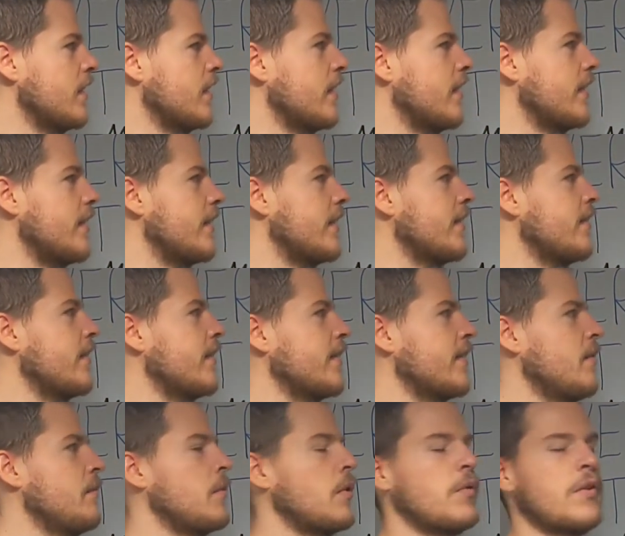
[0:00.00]
in this
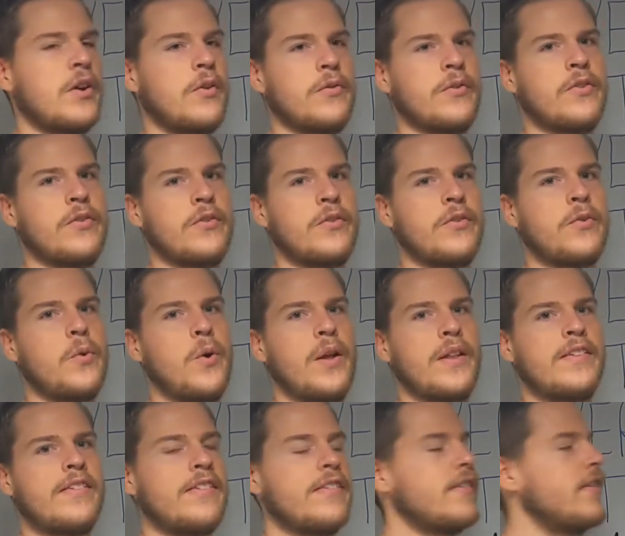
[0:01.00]
example we're going to use
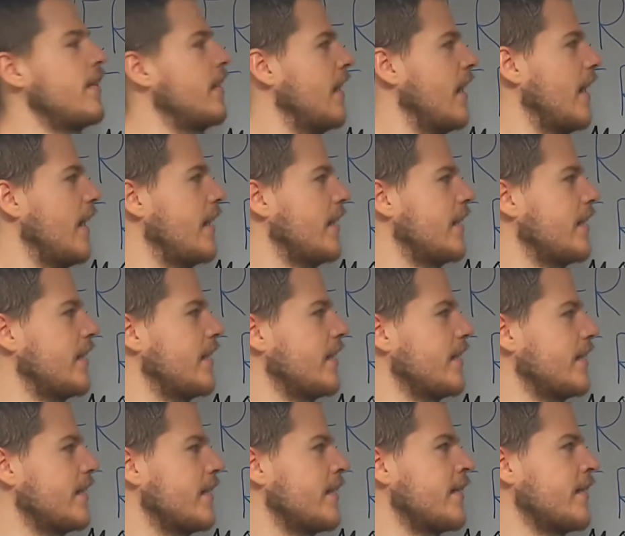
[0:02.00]
squats, and
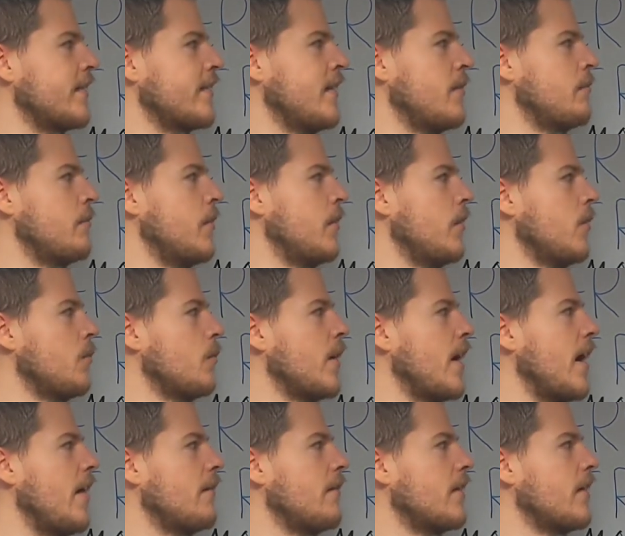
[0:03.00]
in this example we
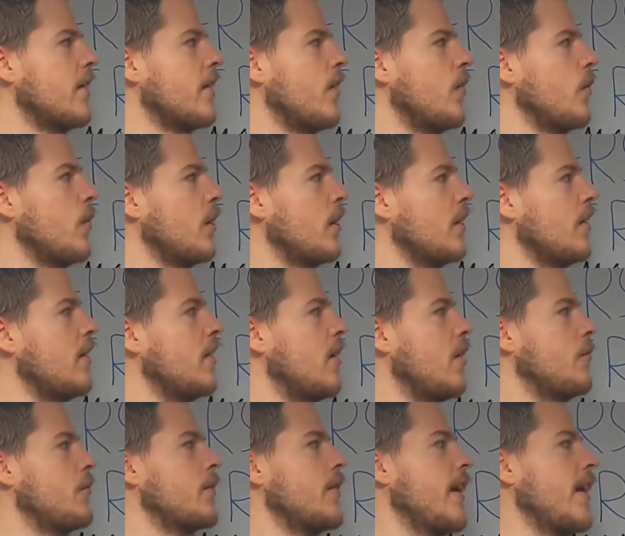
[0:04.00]
have the goal
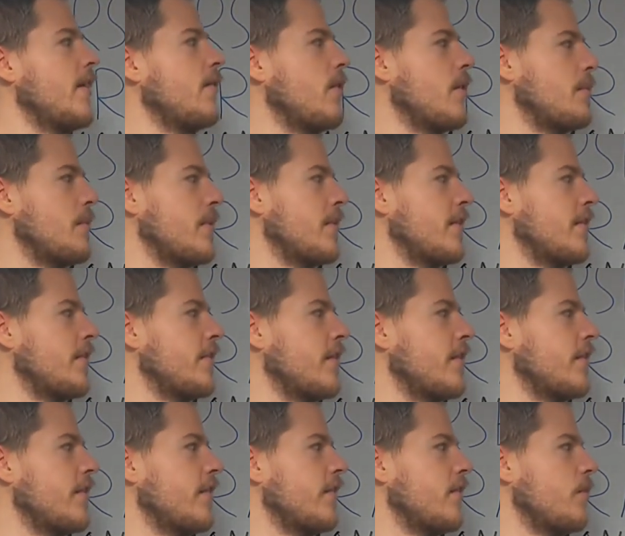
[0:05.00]
of 10
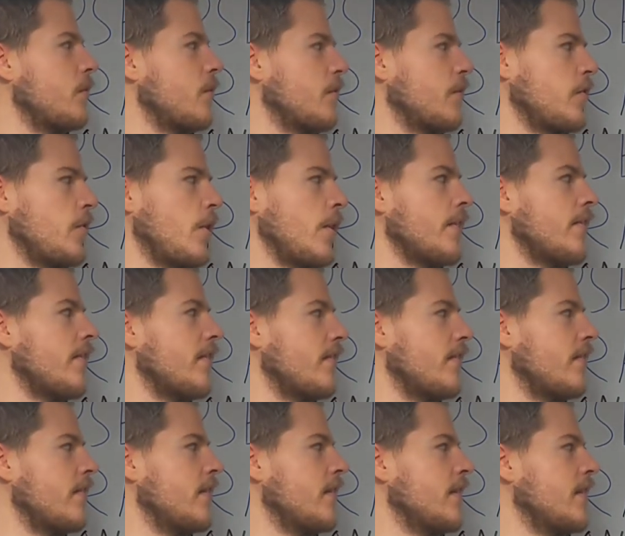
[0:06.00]
repetitions for
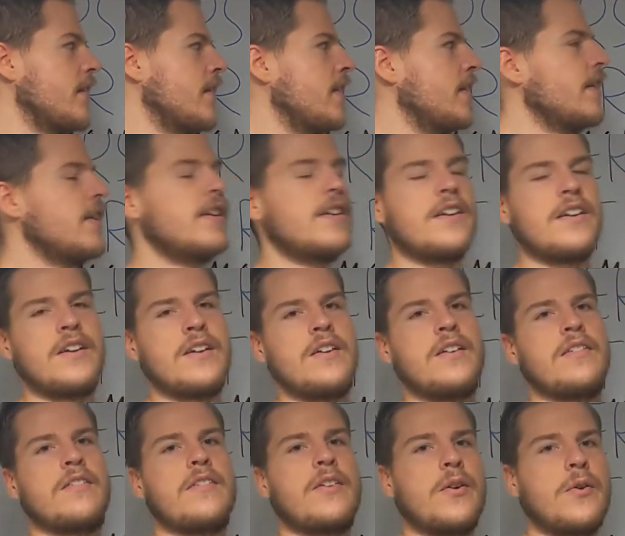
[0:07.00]
squats.
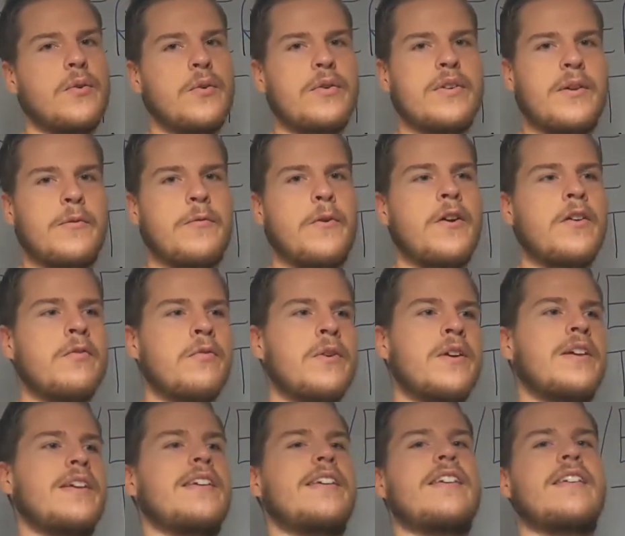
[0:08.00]
So the first
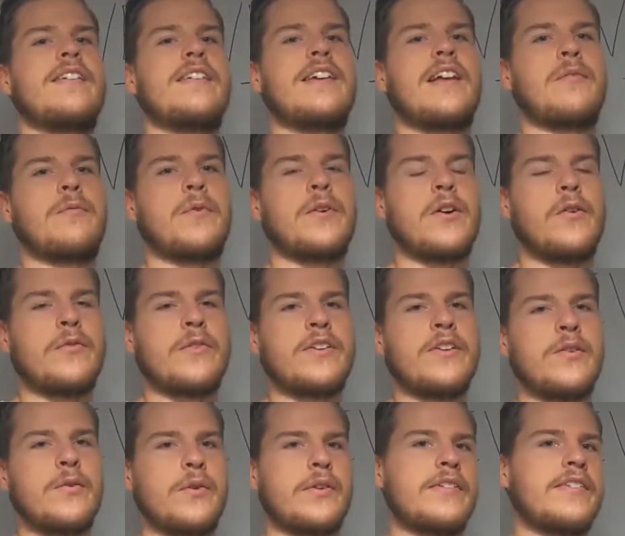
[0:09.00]
thing that we're going to
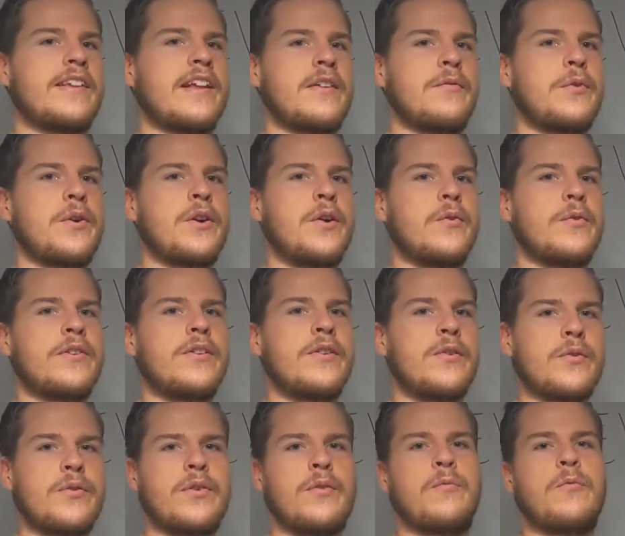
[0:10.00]
do is that we're going to
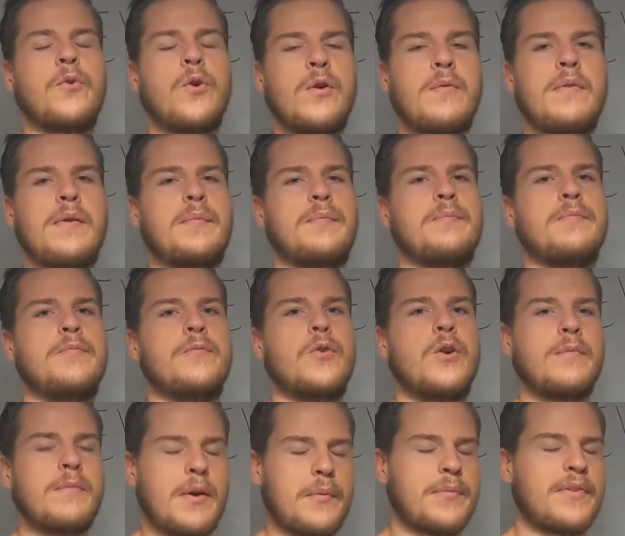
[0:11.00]
do some
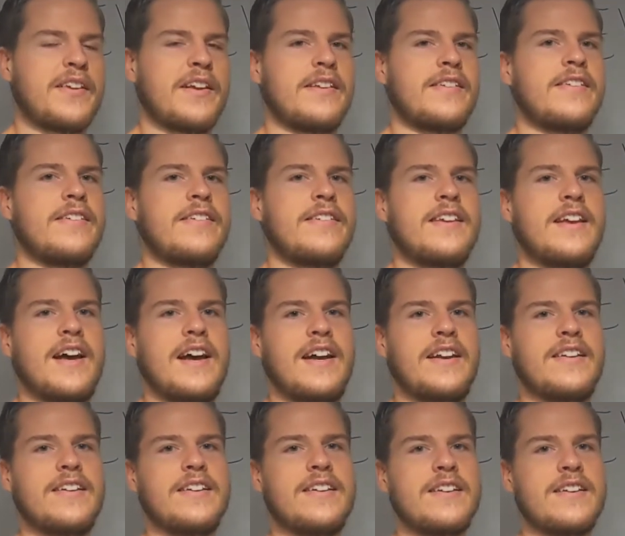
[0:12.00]
warm-up sets,
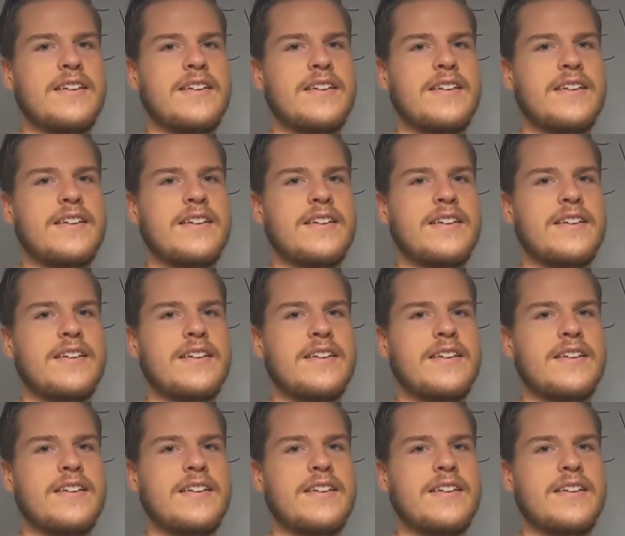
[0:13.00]
and